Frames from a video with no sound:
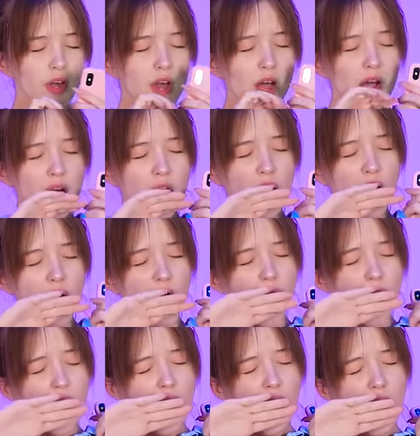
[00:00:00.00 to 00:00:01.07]

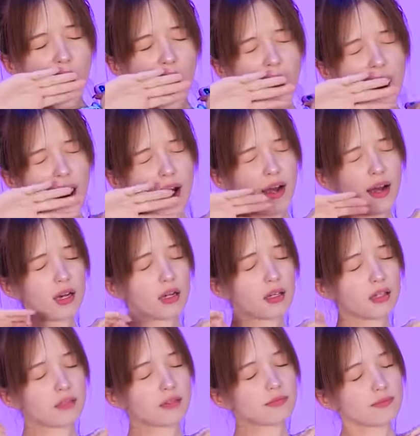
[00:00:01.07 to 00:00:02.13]
Uh,
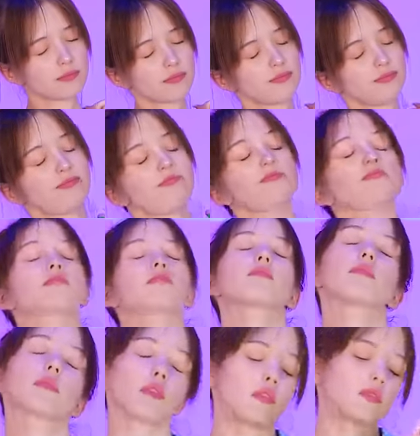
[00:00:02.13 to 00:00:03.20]
I'm
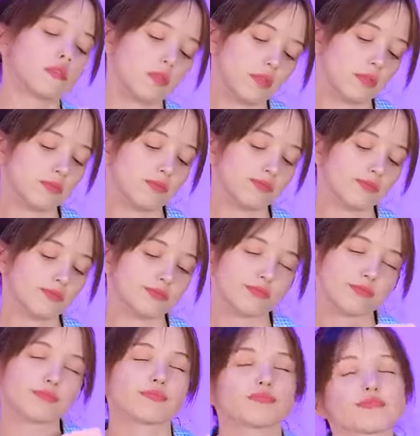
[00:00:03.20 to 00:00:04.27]
tired, though. I
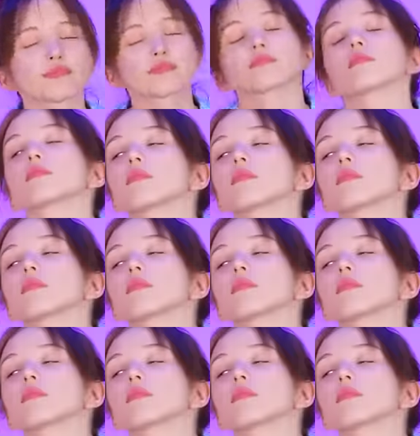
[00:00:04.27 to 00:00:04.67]
should probably